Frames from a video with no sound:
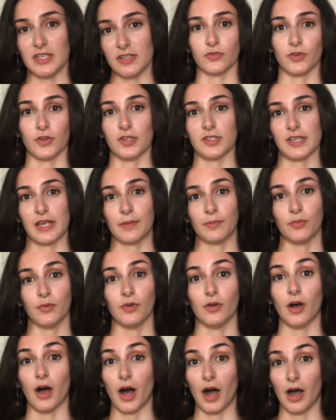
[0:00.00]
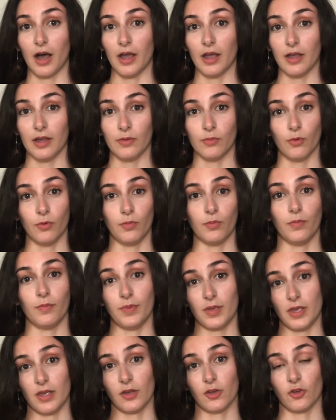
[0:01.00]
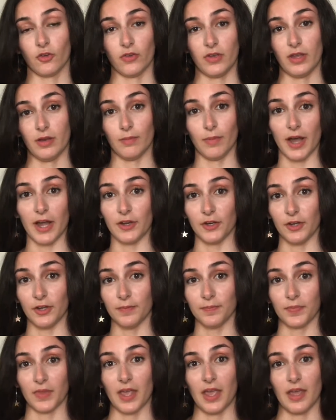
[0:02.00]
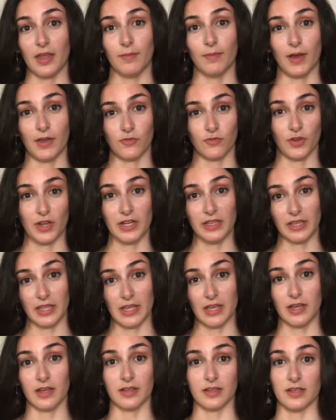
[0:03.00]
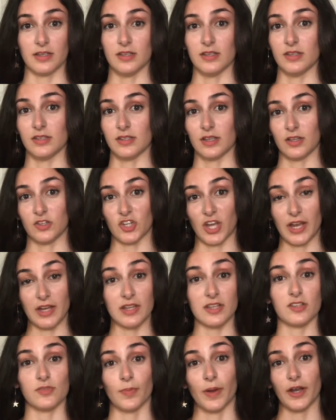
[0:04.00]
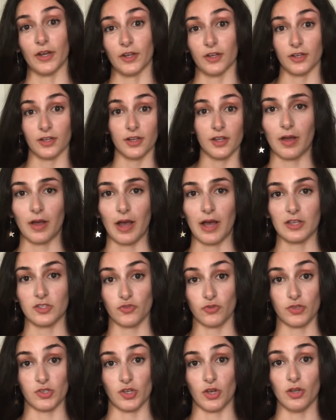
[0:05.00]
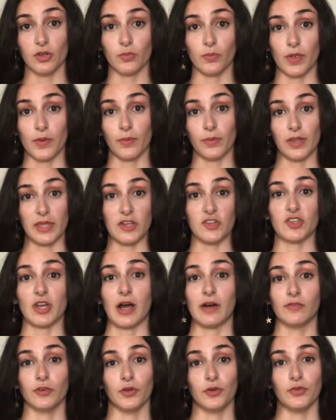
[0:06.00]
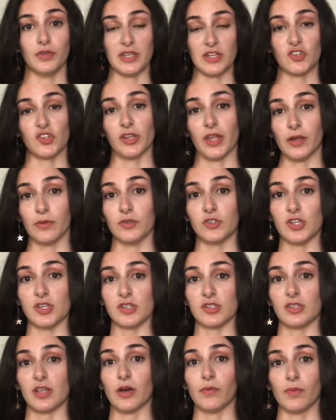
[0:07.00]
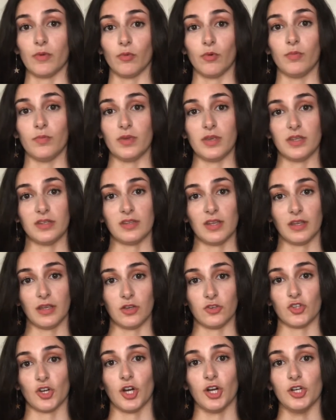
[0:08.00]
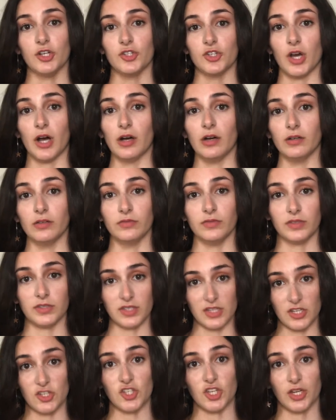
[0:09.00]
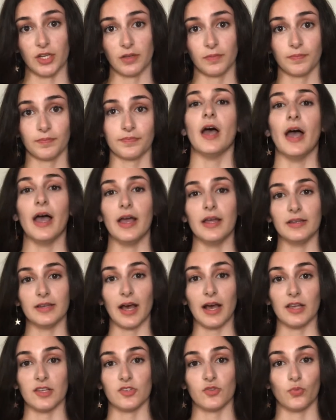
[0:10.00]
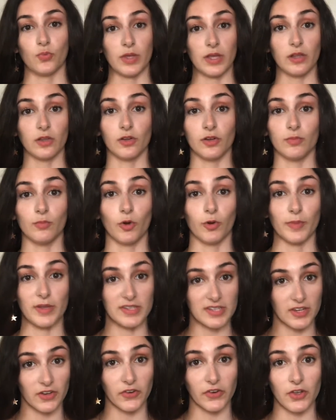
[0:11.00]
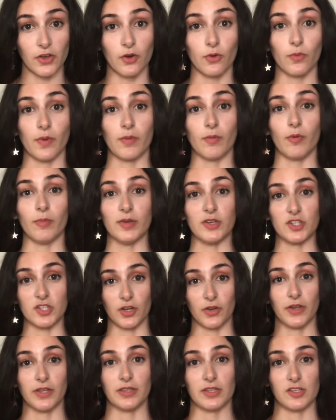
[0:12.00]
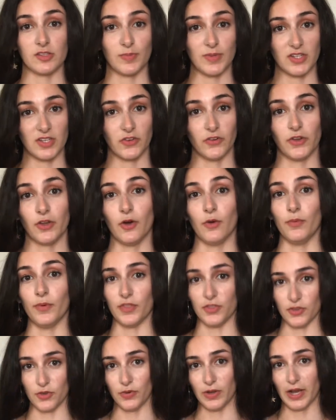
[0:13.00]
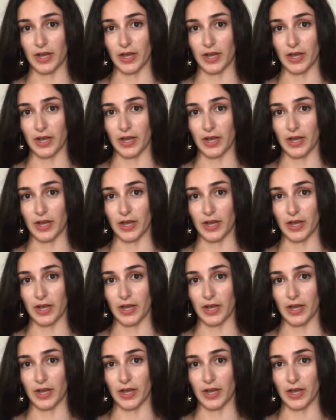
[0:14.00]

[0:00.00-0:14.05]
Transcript: For example, I will be a Korean minor, and my friend Leah is a Chinese minor. As a result, we will each have our own niche languages that we will be taking charge of teaching. And as we learn more material, we will be sharing this material with you guys.